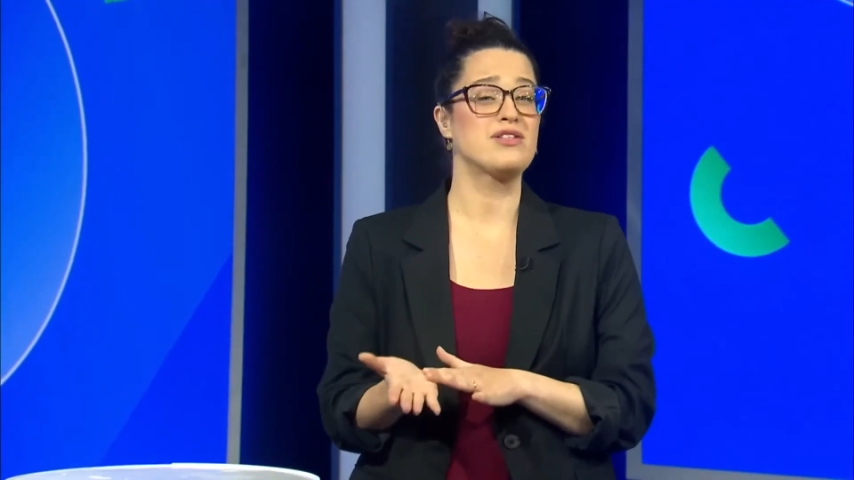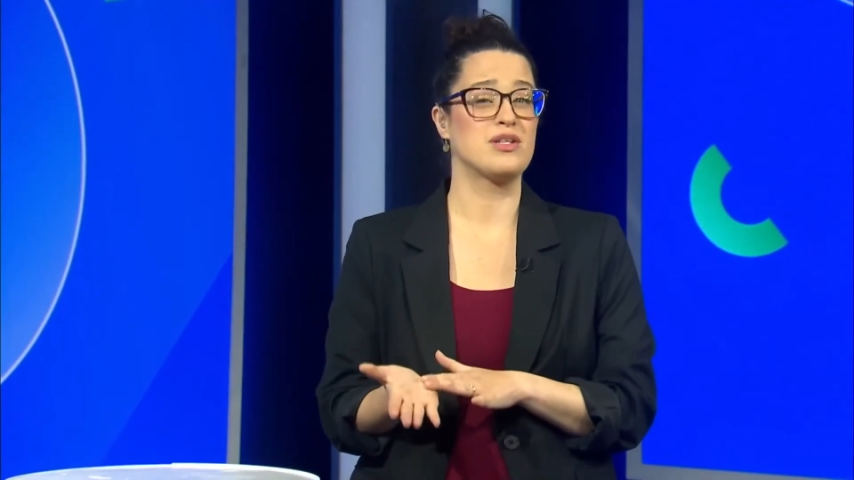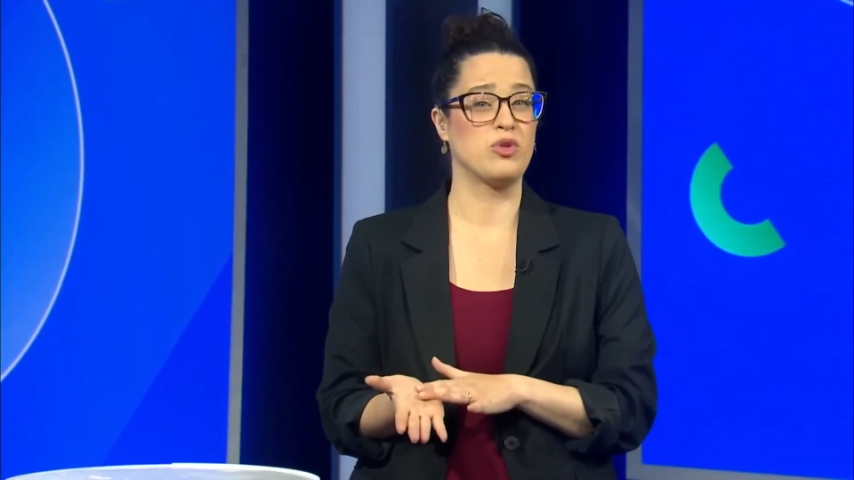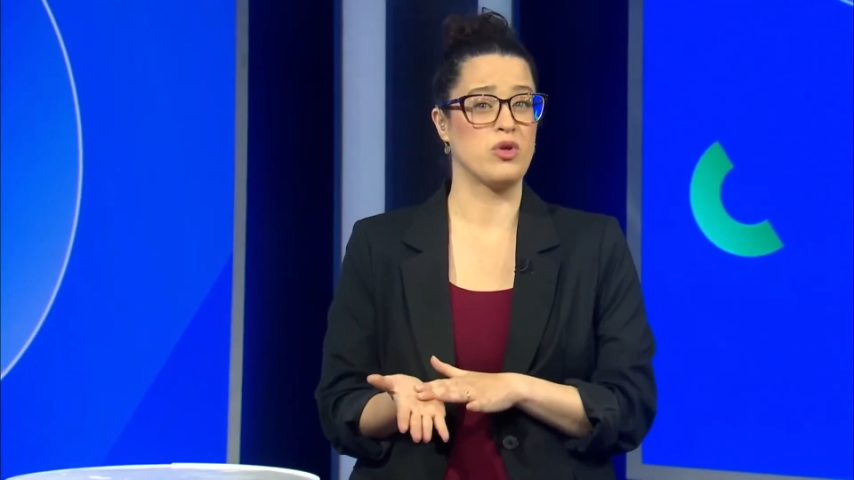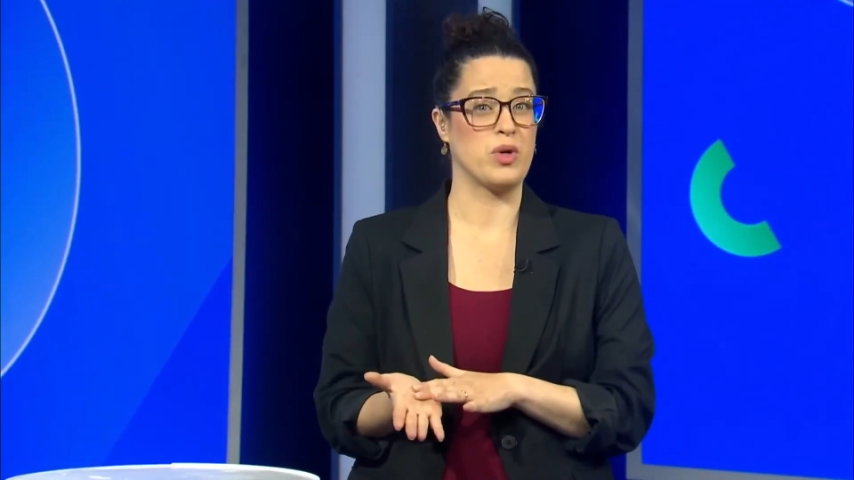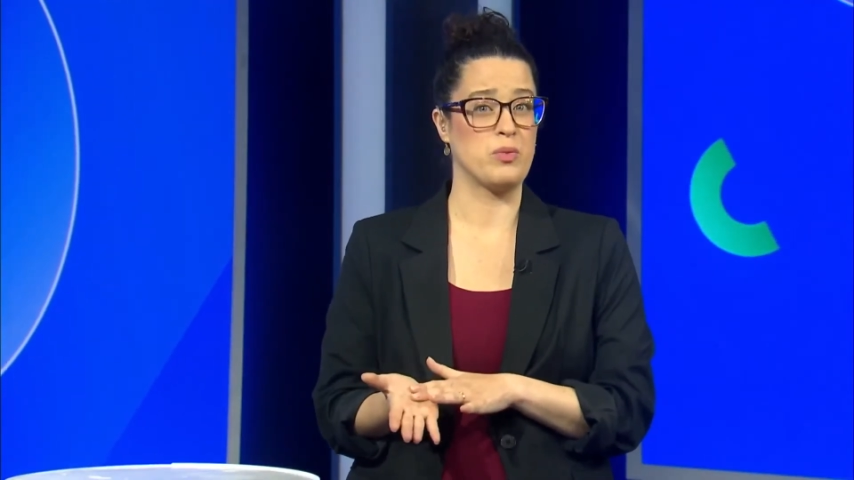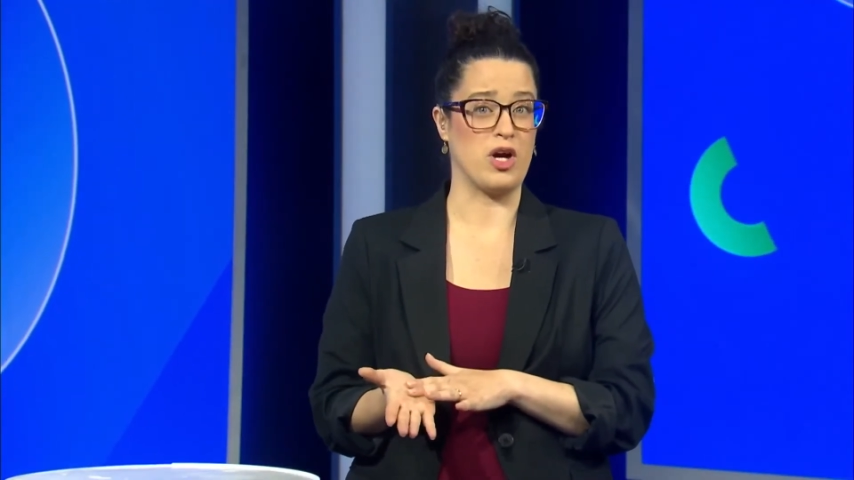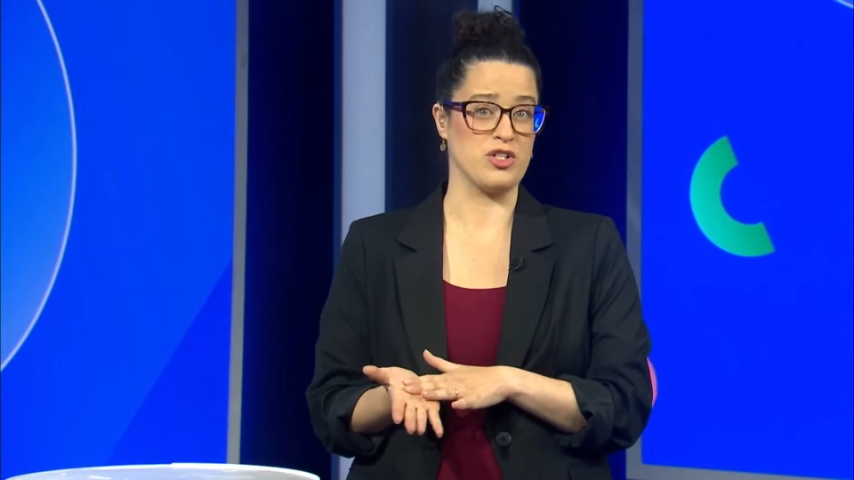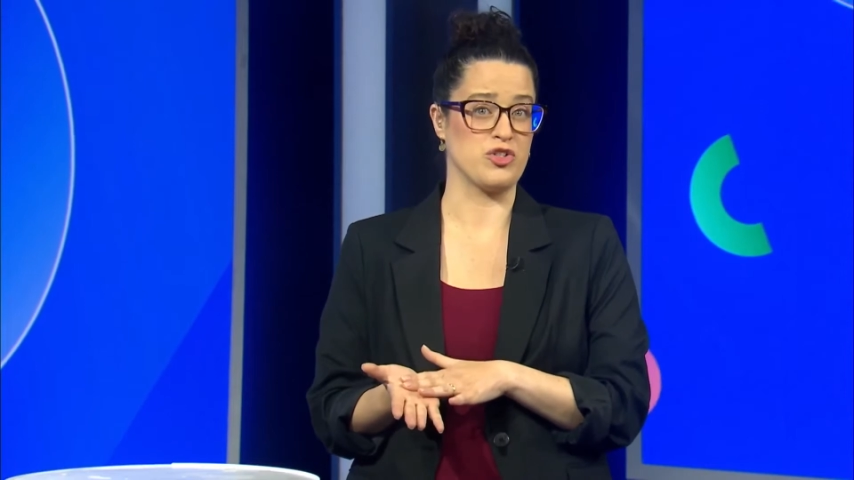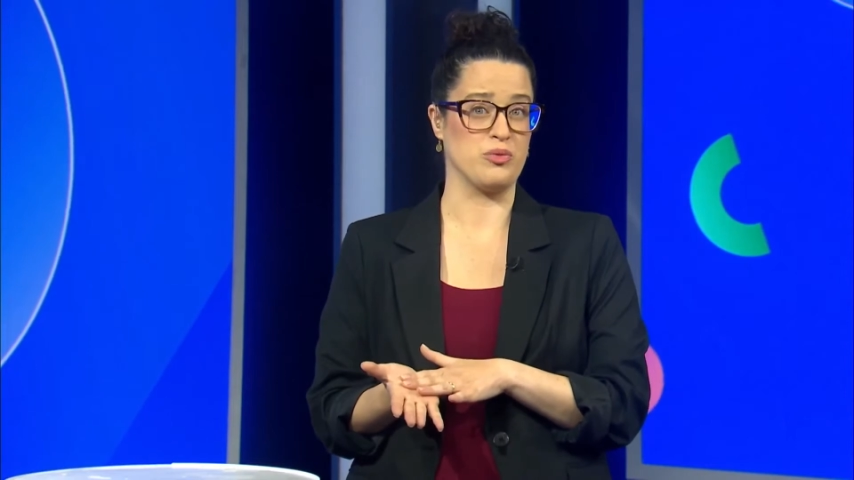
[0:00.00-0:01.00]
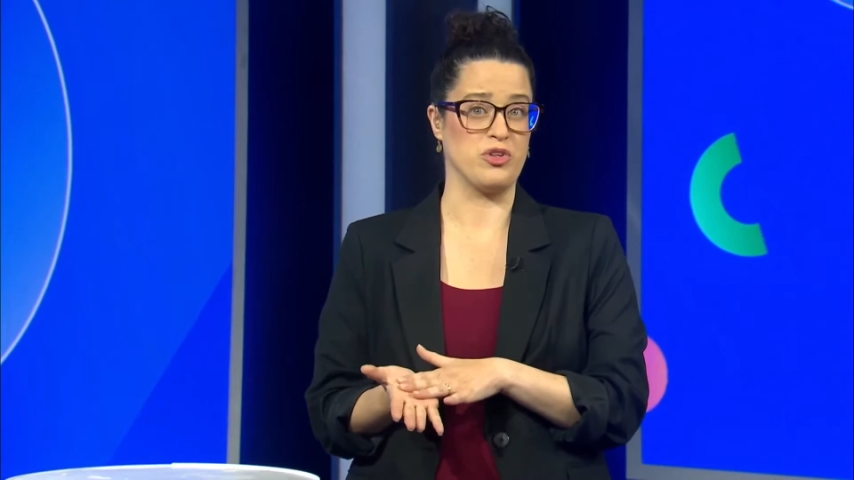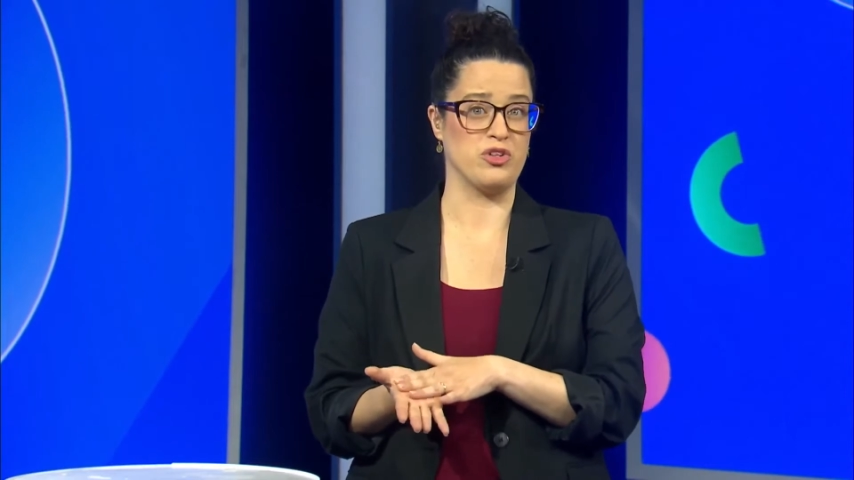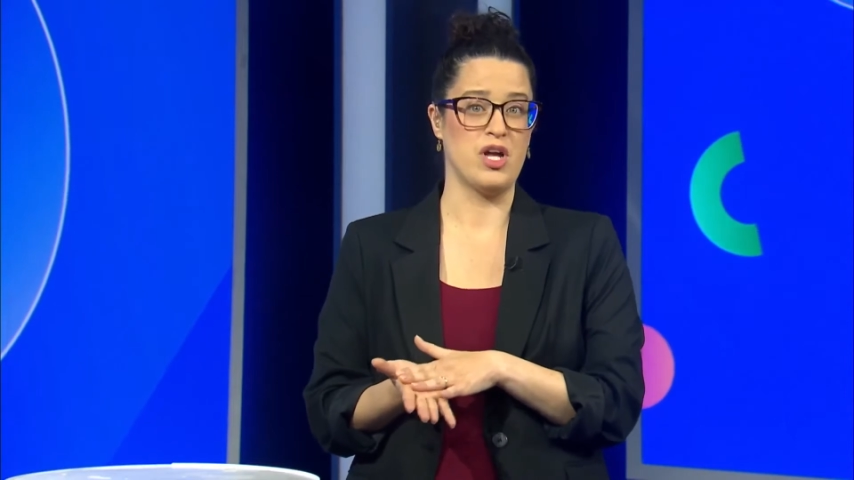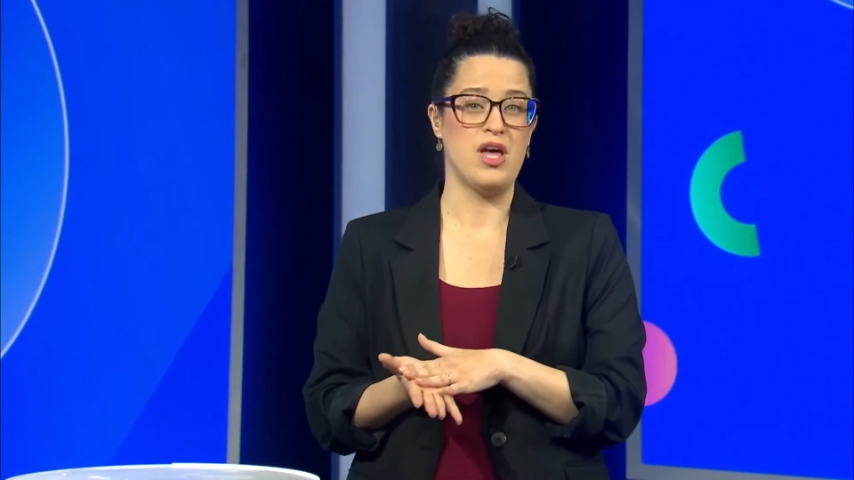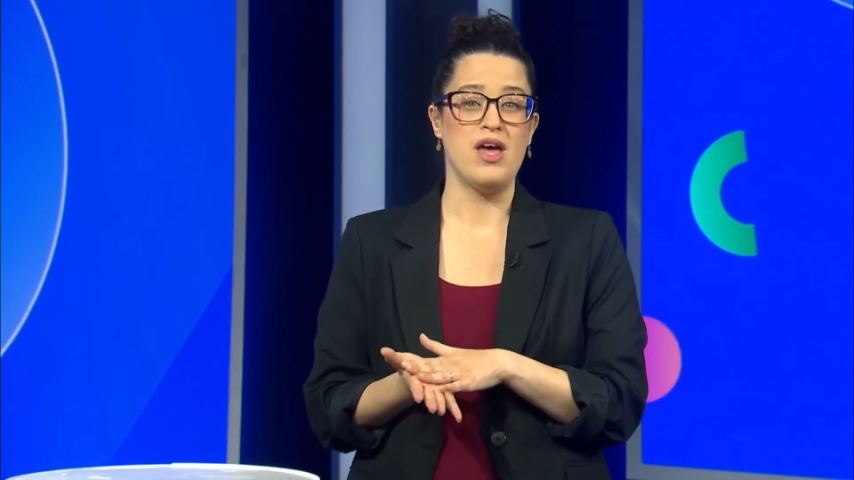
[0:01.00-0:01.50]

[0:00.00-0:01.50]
Similarweb customer,